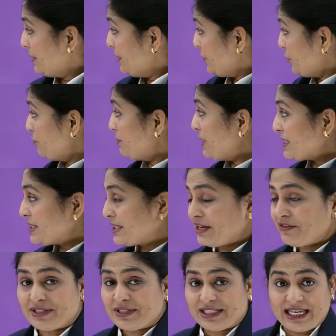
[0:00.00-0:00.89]
You must
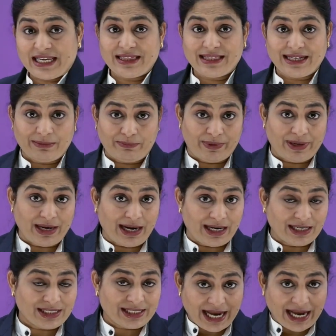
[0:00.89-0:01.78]
have seen that
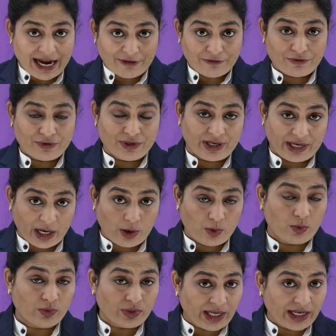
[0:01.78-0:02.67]
plants
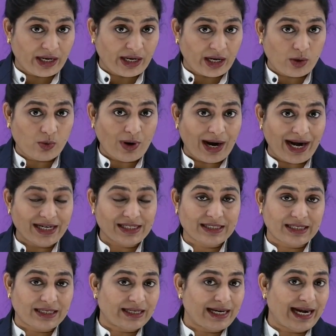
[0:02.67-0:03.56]
they require
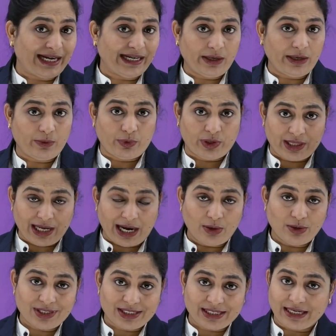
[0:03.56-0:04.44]
sunlight, and
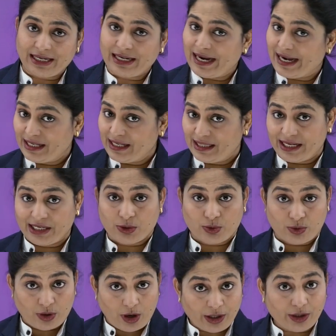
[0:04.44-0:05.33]
without sunlight they
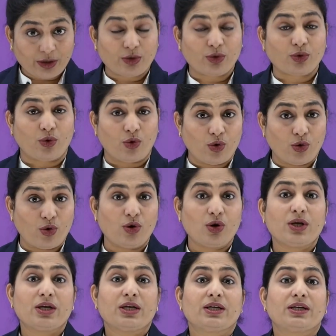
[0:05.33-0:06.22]
do not grow
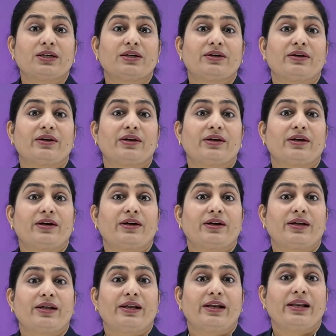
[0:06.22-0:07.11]

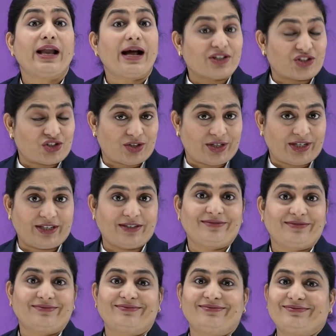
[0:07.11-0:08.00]
largely.
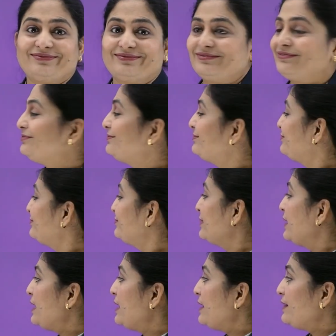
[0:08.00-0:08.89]

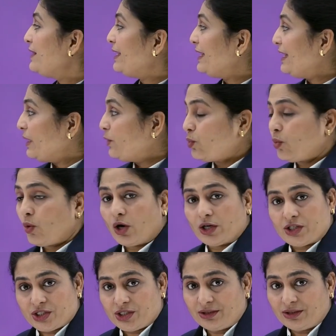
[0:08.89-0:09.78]
They need
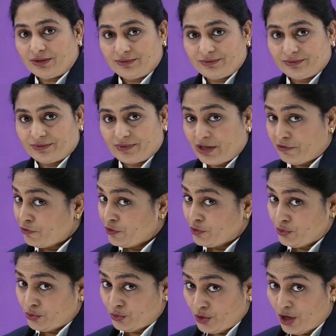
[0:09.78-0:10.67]
water. If you
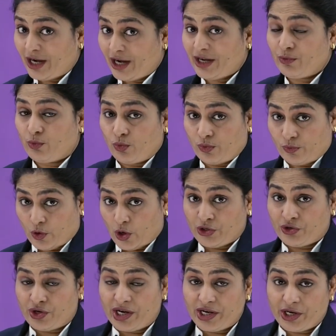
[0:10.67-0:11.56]
do not
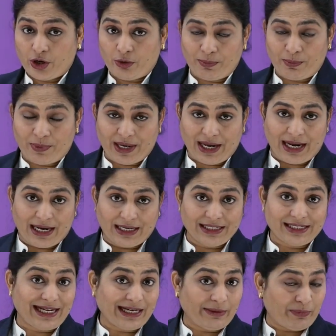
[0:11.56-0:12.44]
water your
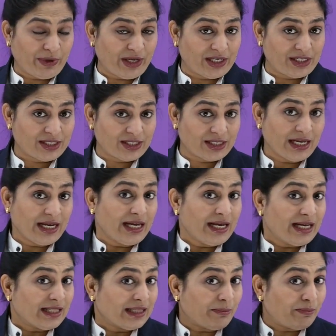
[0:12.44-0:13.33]
plants, that means
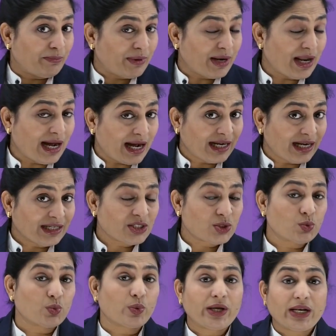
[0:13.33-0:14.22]
the
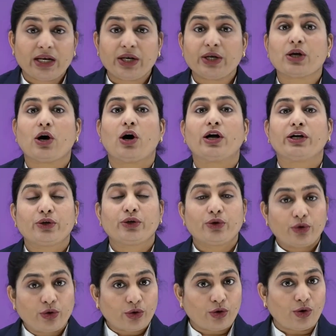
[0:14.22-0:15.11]
plants will
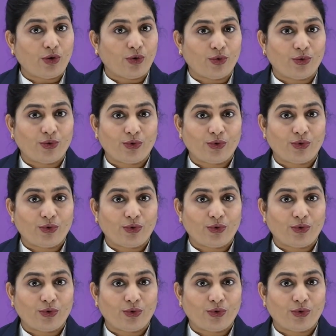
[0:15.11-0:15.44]
not grow.